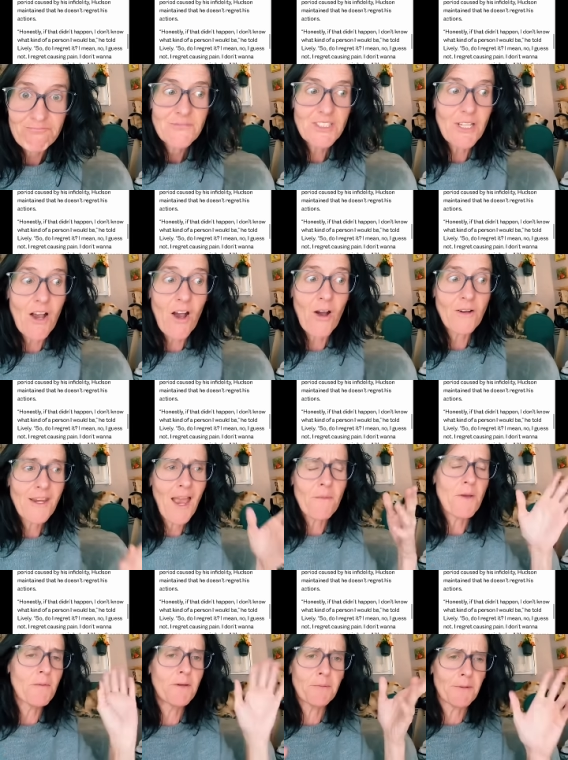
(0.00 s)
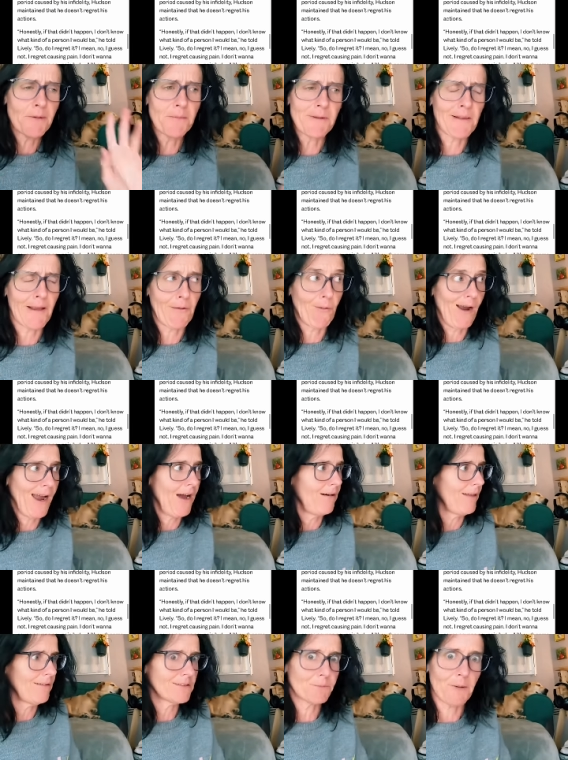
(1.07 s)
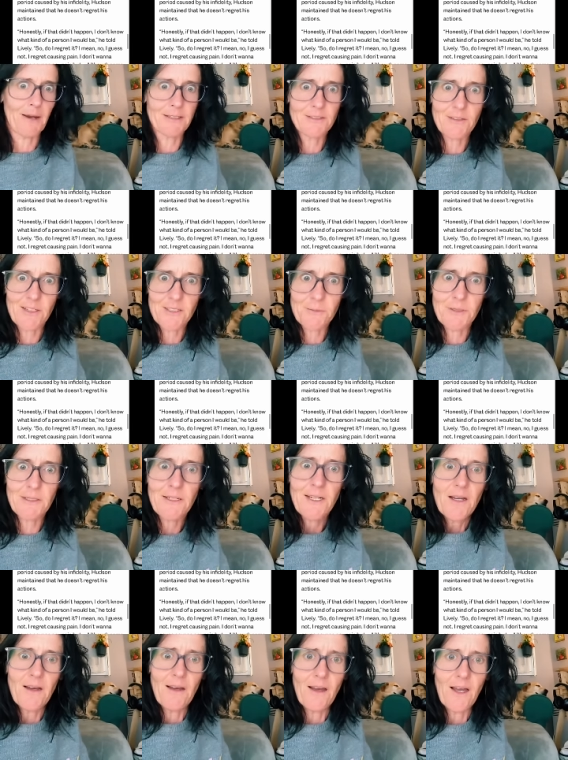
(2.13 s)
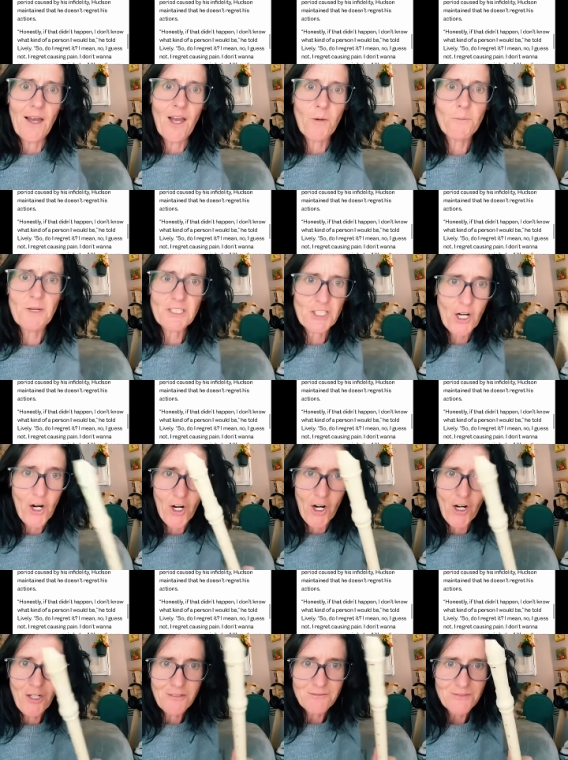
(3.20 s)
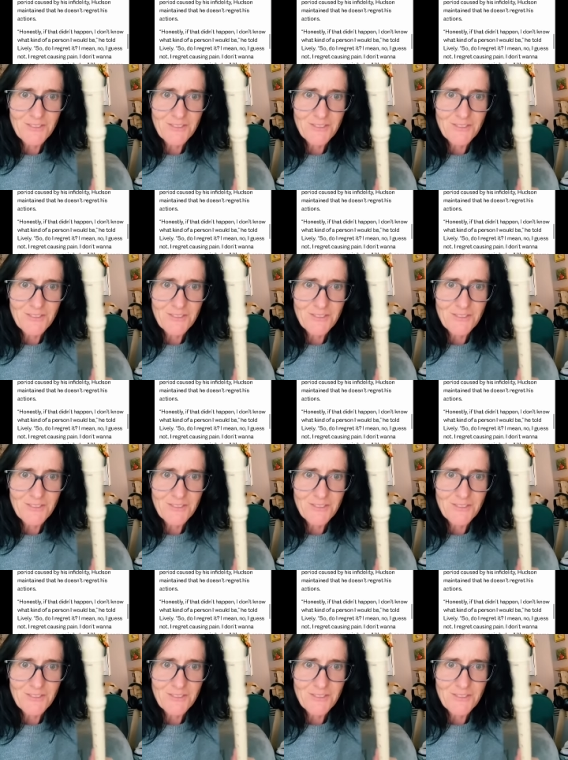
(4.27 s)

So yeah, maybe we would be like, wow, that was bad judgment. Um, but her,